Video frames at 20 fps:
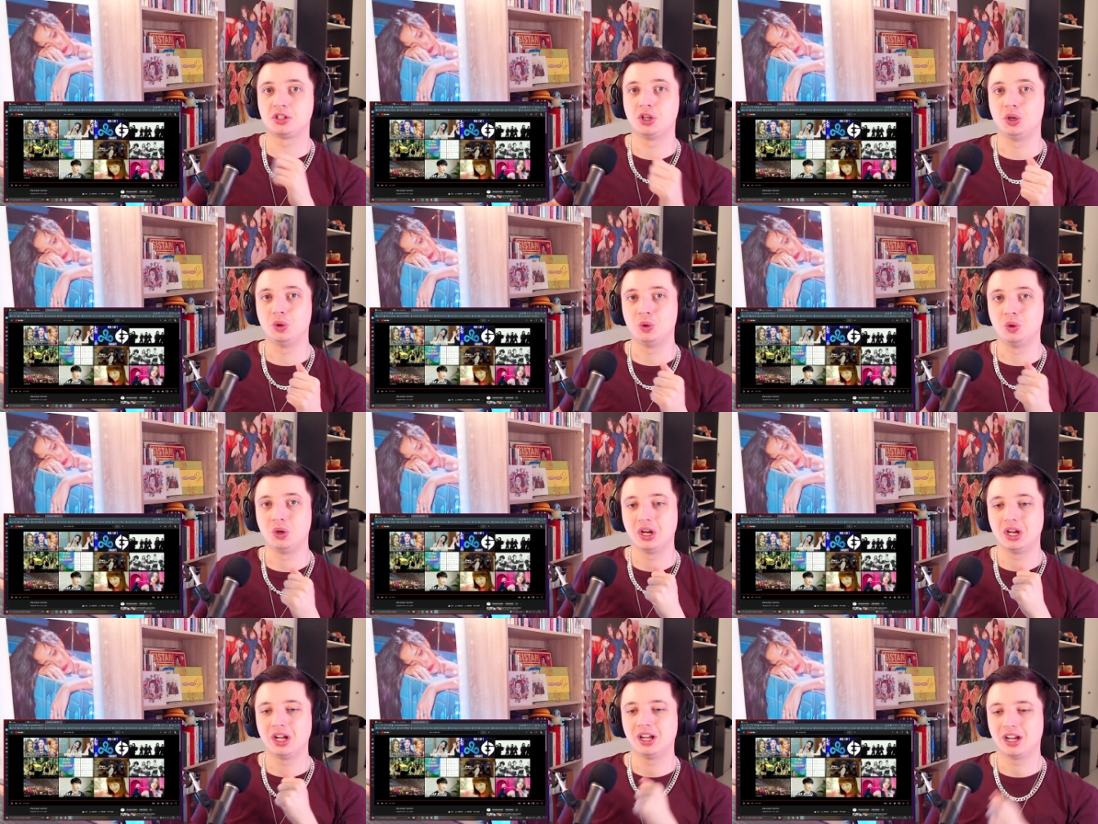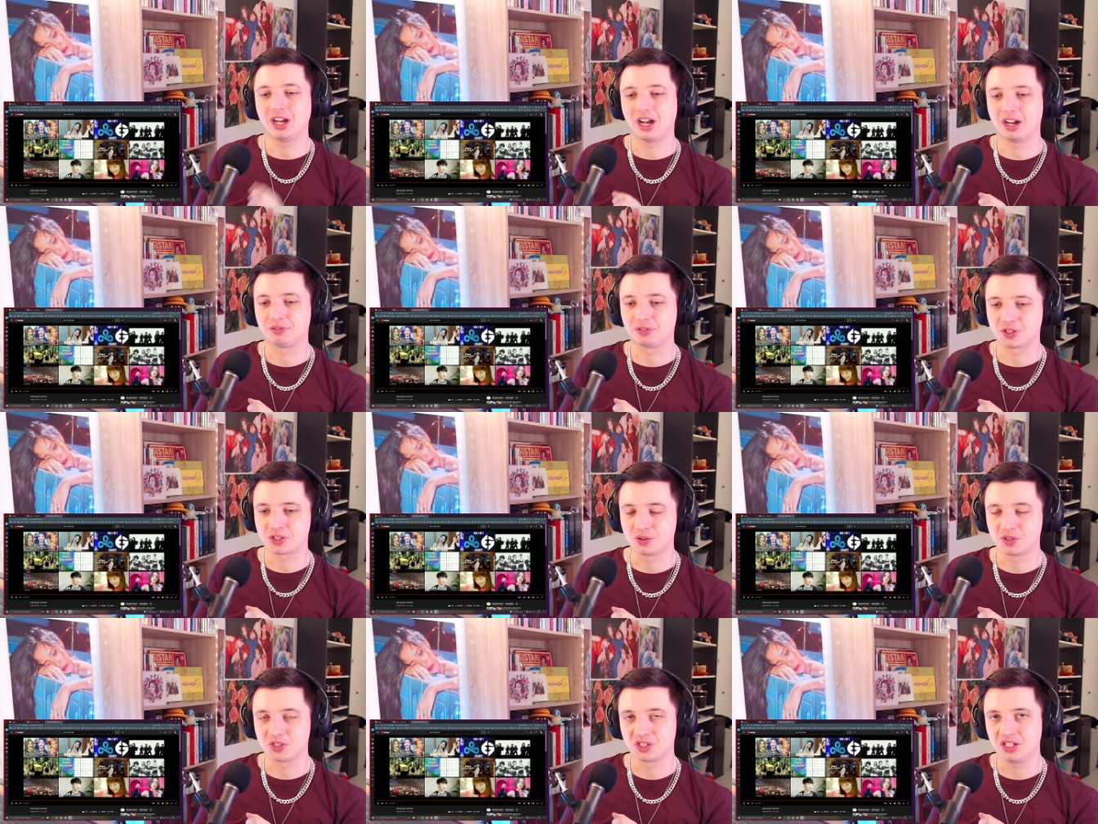to after
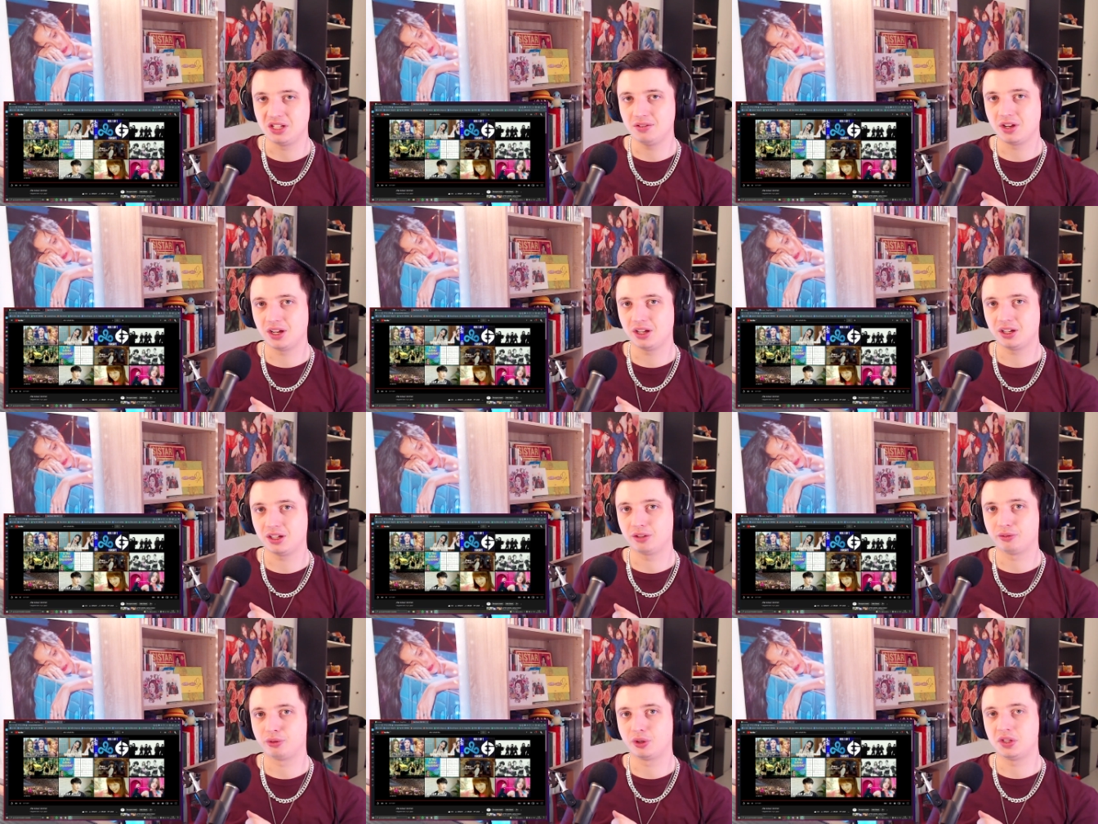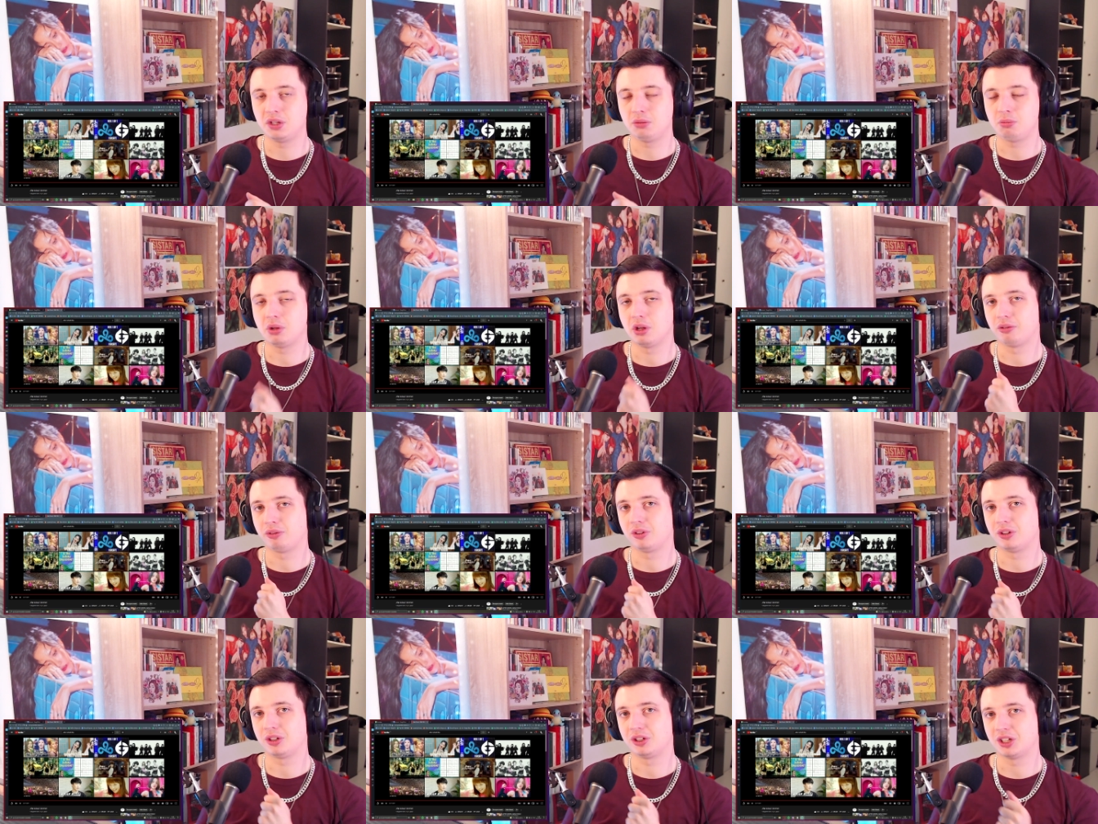School's Diva for Deep Dive.